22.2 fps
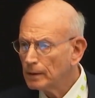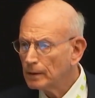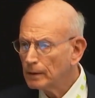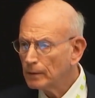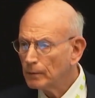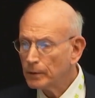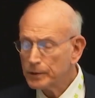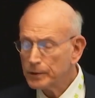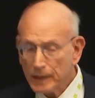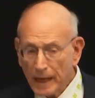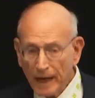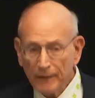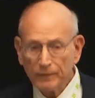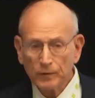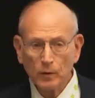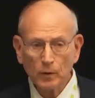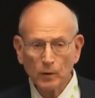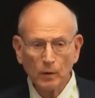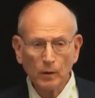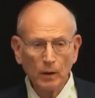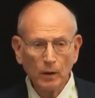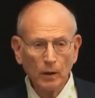which
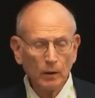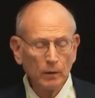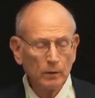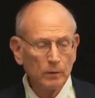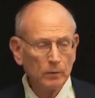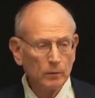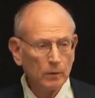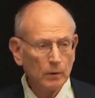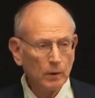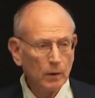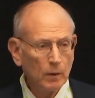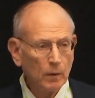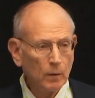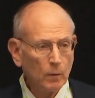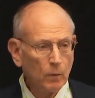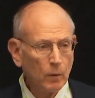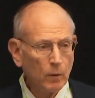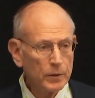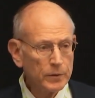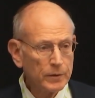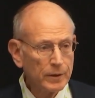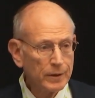after all
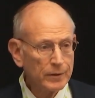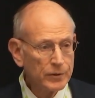was the